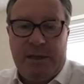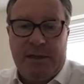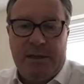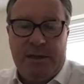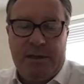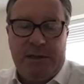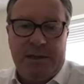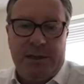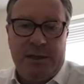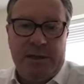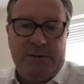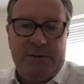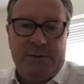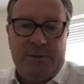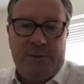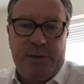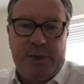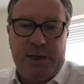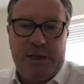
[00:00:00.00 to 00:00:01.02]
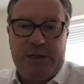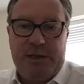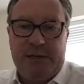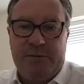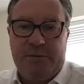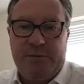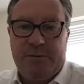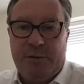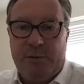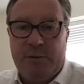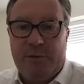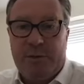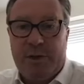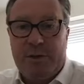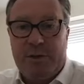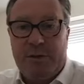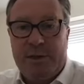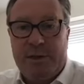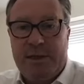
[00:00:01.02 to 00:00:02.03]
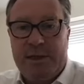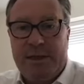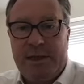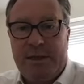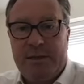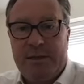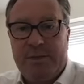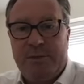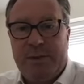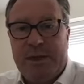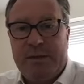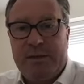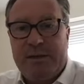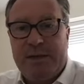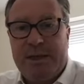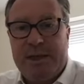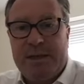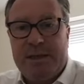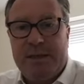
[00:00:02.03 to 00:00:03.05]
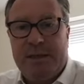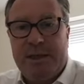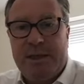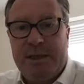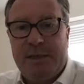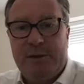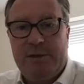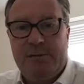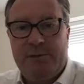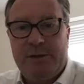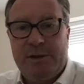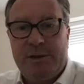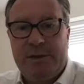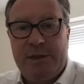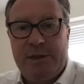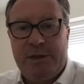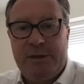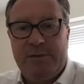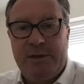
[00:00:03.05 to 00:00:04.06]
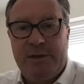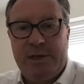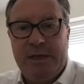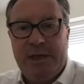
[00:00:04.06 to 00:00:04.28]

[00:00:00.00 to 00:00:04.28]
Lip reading: achieved a price of almost £20,000 less than they could have achieved.